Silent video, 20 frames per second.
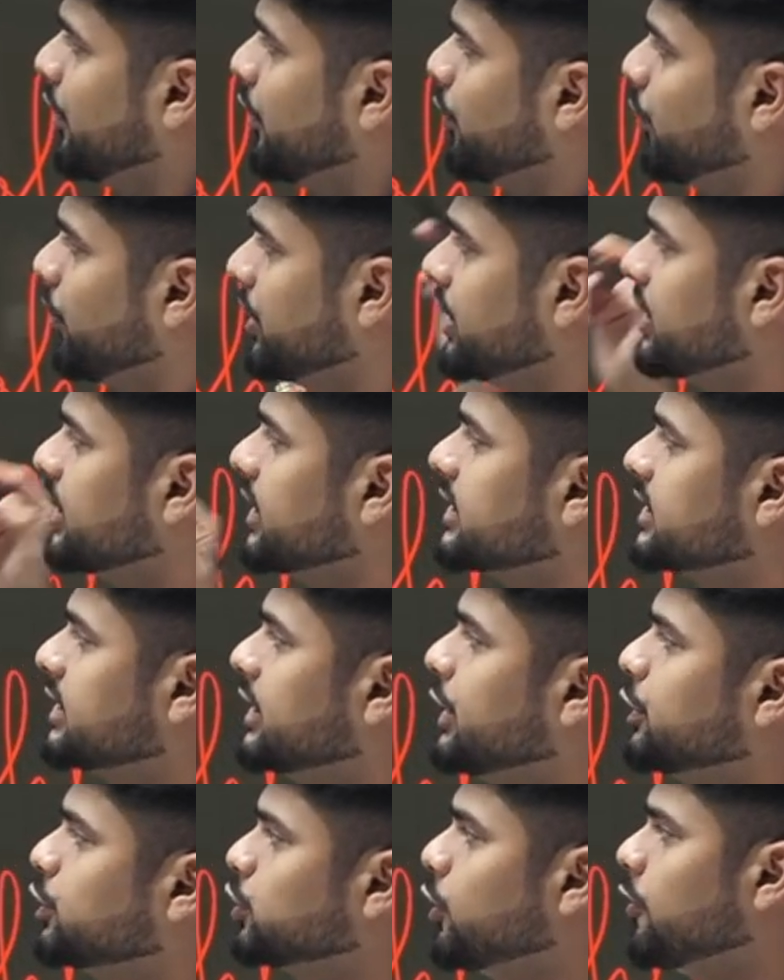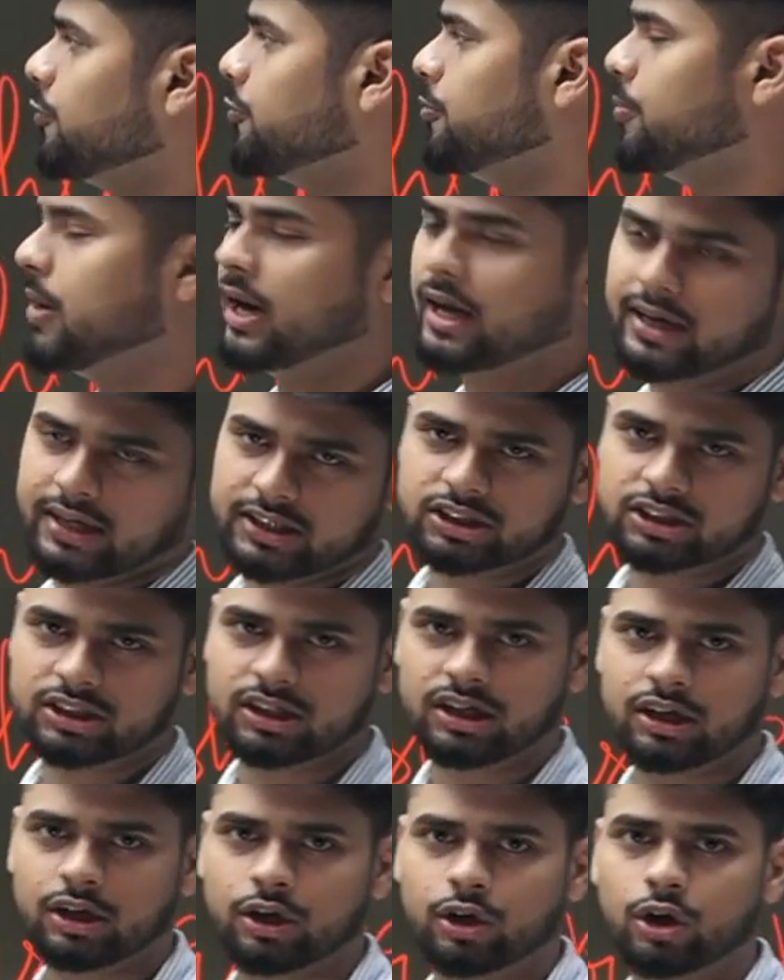within the states of Maharashtra.
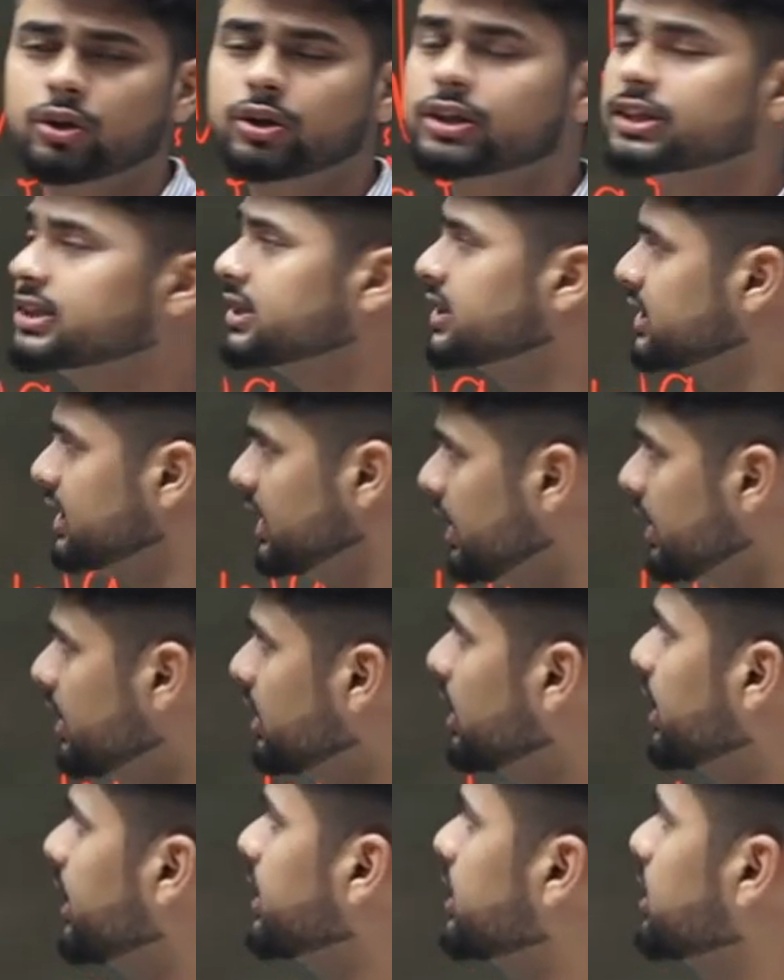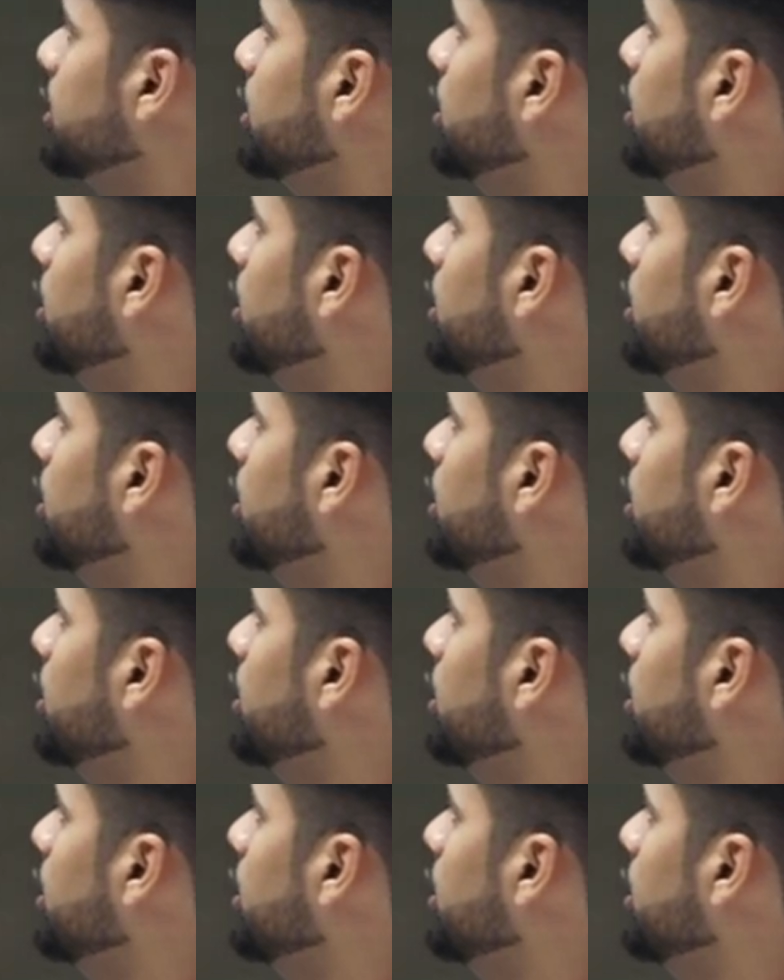Now this is incorrect.